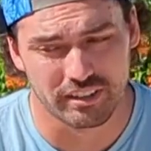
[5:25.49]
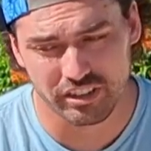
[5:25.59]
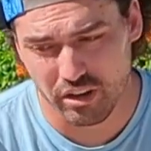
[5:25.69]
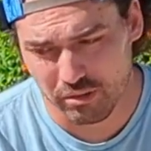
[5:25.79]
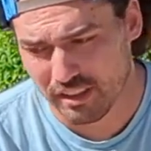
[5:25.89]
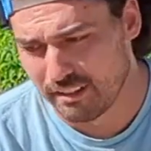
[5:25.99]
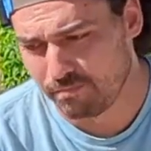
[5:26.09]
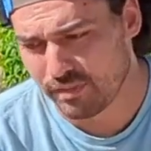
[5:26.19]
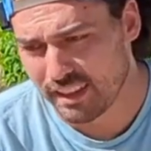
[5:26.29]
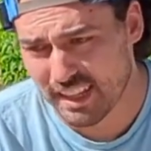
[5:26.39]
So
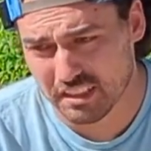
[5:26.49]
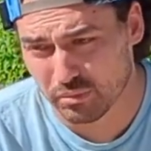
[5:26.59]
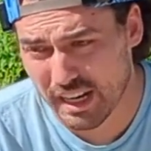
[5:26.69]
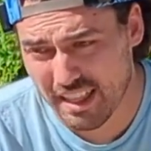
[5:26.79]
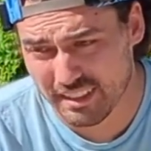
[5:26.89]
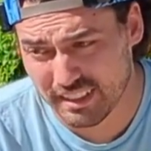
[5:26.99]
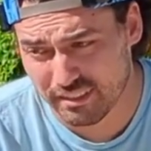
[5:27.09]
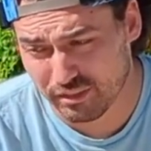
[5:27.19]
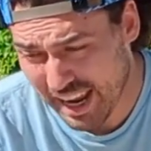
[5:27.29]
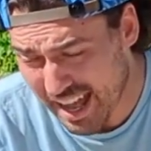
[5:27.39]
that's the
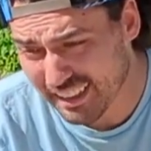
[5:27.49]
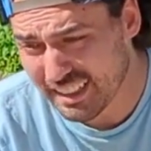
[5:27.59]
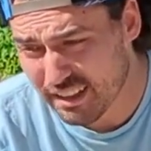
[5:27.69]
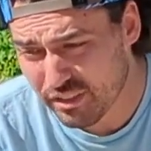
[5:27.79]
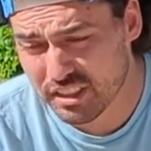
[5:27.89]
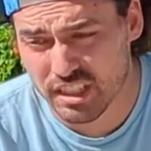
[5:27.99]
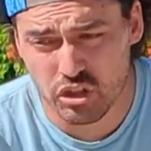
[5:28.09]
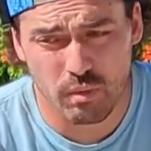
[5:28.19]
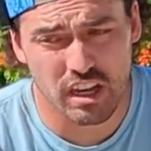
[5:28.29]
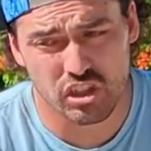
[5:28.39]
reality of the
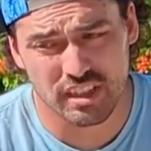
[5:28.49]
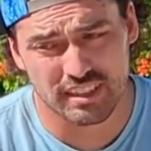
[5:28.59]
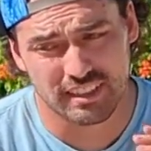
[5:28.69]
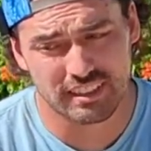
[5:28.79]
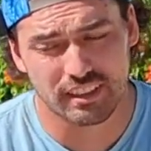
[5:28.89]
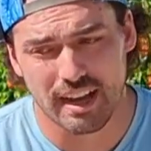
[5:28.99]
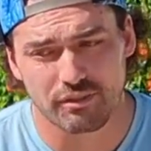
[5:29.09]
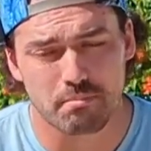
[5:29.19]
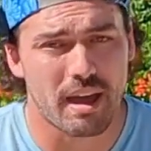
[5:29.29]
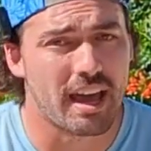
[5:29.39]
situation. Is I still have
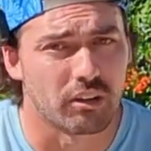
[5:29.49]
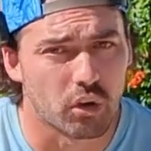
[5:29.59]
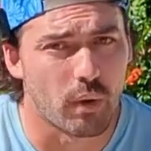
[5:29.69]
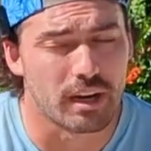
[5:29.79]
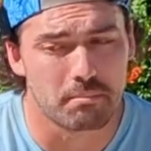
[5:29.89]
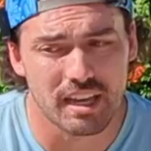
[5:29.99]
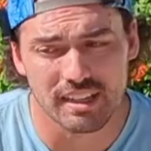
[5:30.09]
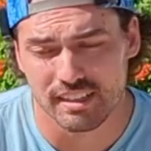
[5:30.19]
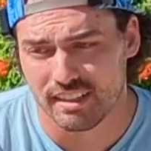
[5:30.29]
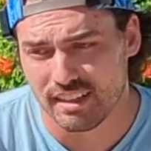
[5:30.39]
to battle quite a
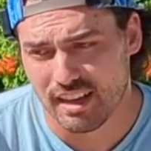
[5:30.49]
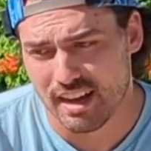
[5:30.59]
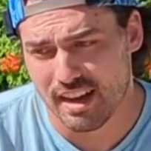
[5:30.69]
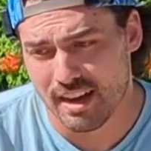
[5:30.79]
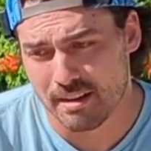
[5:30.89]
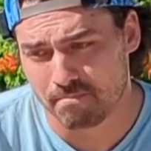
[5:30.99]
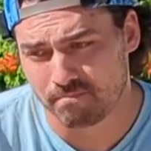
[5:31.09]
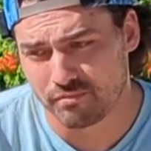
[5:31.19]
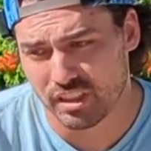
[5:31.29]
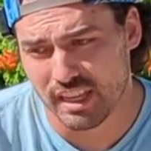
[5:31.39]
bit
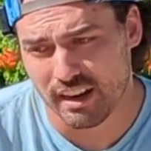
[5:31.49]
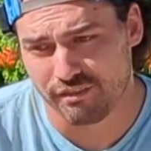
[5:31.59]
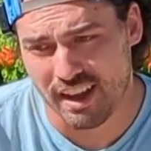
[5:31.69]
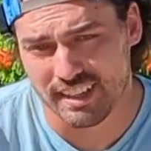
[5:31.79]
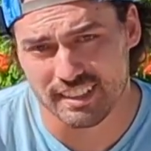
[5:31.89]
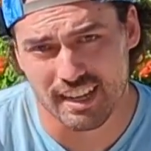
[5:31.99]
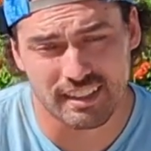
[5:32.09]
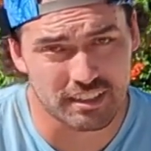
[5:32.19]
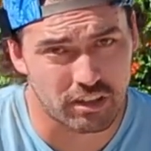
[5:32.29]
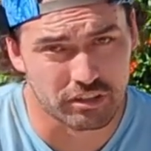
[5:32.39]
to get a fast head
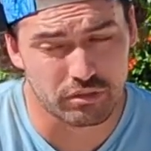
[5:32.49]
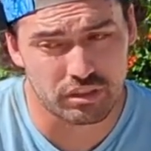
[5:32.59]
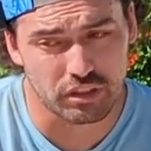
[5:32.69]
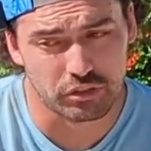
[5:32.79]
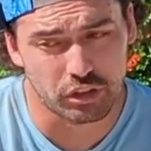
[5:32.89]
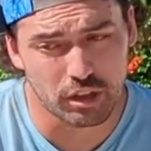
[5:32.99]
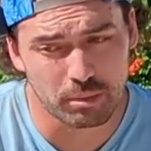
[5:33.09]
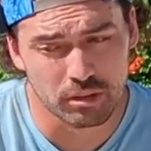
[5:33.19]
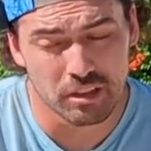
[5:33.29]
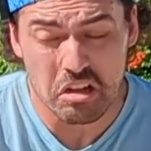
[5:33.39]
that's also still
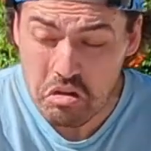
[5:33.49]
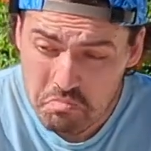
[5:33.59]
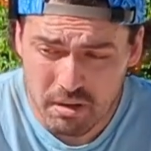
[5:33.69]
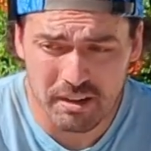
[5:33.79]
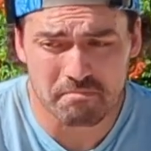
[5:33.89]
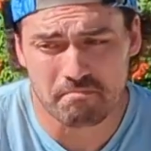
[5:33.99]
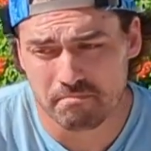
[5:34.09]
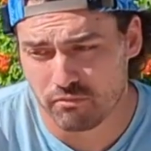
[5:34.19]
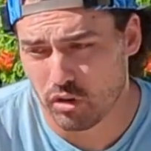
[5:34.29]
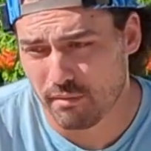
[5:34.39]
durable, but
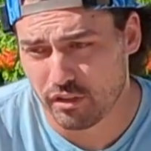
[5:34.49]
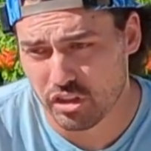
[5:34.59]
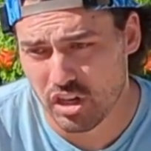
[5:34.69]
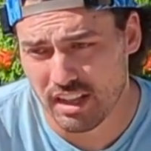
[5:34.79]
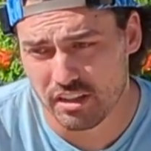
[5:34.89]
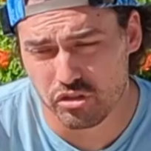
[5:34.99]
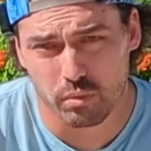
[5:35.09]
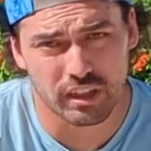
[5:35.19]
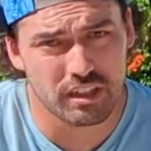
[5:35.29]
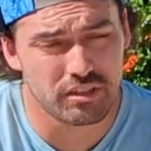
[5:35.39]
we're up for the challenge.
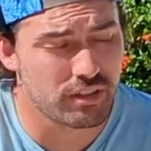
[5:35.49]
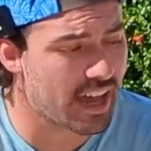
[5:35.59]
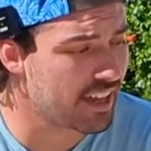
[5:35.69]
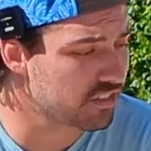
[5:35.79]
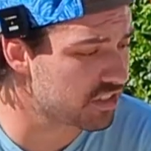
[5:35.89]
We're going to do that.